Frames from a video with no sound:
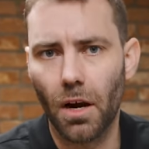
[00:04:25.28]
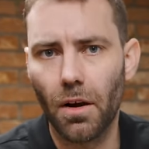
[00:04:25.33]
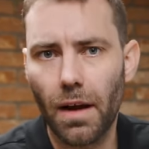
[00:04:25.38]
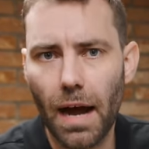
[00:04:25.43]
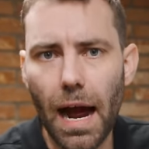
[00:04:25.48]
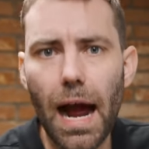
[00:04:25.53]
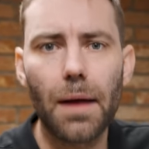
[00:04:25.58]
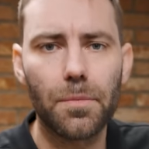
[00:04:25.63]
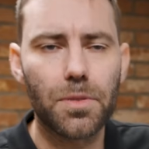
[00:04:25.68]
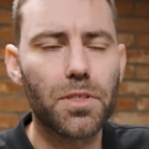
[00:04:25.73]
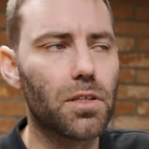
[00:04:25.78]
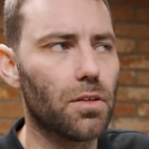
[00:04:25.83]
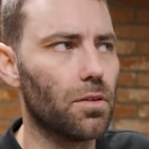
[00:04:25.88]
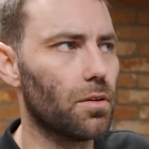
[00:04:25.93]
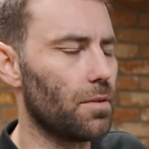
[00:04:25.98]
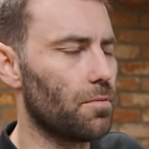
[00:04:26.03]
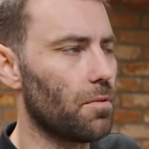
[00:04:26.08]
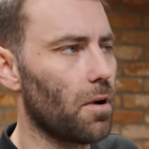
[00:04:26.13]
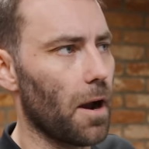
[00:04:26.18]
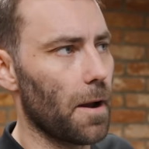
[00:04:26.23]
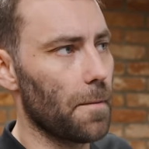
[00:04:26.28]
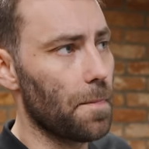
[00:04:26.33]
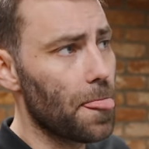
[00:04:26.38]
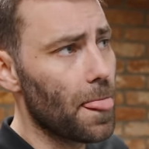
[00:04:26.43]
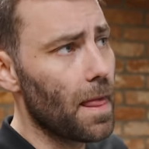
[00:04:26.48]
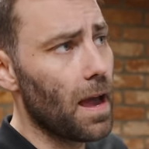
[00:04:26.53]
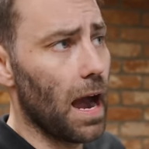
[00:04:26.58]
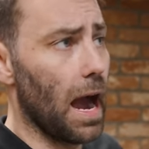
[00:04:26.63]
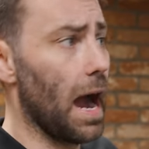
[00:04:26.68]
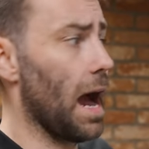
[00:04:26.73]
know, absolutely right.
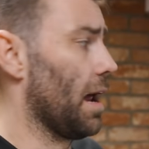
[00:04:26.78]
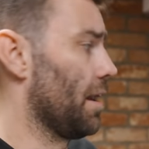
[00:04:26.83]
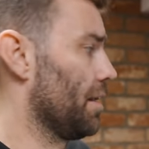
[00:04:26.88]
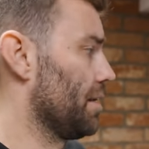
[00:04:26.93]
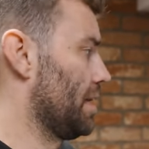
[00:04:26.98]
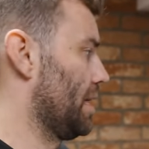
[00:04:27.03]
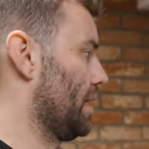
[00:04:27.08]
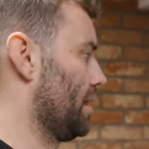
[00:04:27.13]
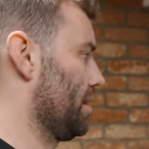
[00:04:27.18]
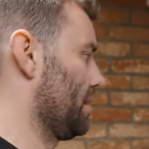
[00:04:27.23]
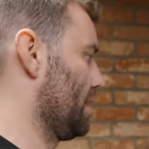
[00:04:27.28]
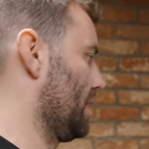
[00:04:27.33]
And it,